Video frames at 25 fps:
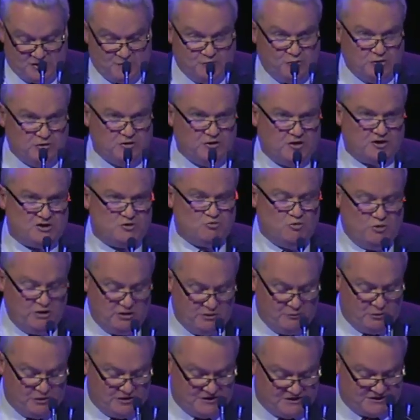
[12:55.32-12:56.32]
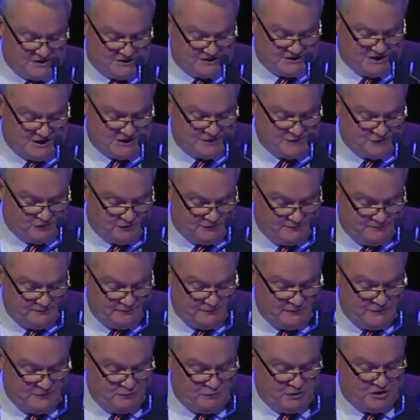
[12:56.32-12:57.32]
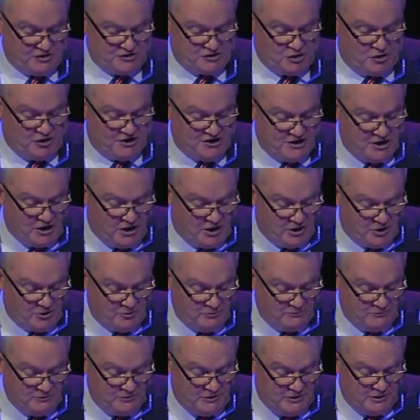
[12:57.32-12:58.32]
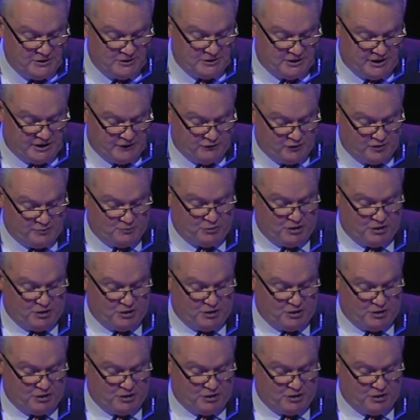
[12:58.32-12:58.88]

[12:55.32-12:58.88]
the salary cap, in the right way and with the right spirit.